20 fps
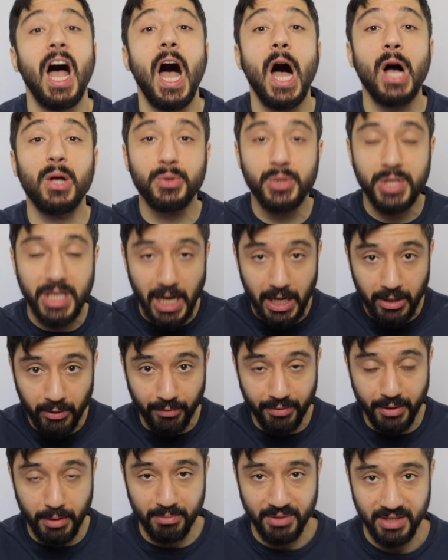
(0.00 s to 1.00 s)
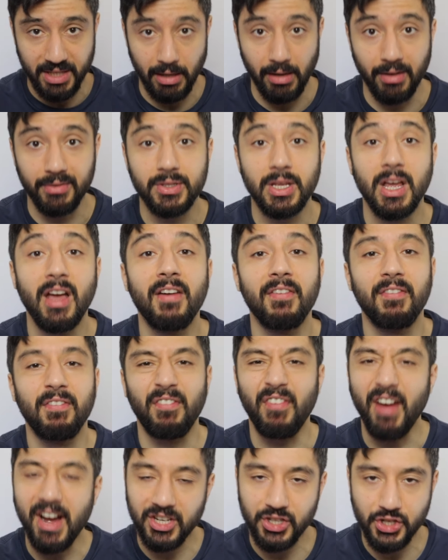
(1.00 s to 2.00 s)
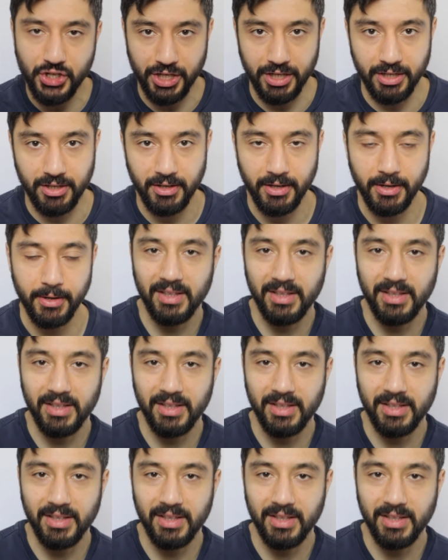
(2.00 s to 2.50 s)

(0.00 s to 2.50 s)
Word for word: outside of themselves functions.